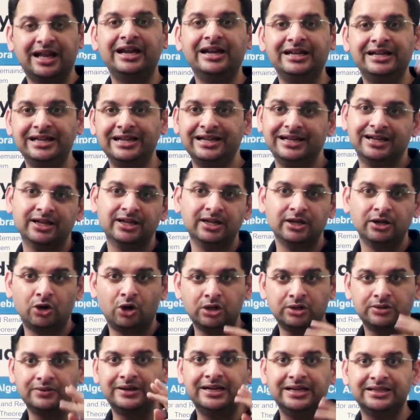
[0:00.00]
19
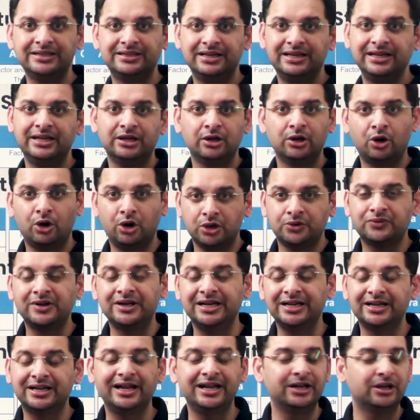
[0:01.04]
or 23 or
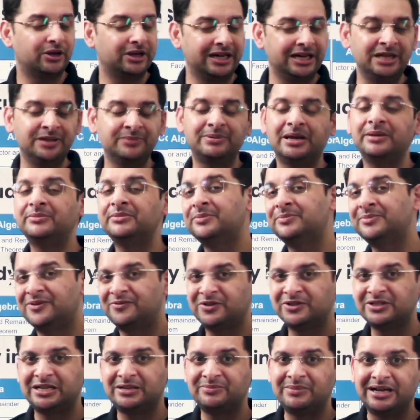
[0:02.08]
29 or any prime
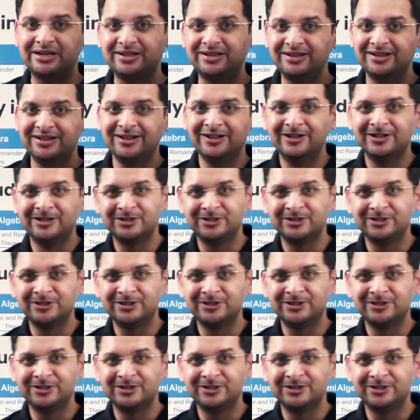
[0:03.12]
number for that matter,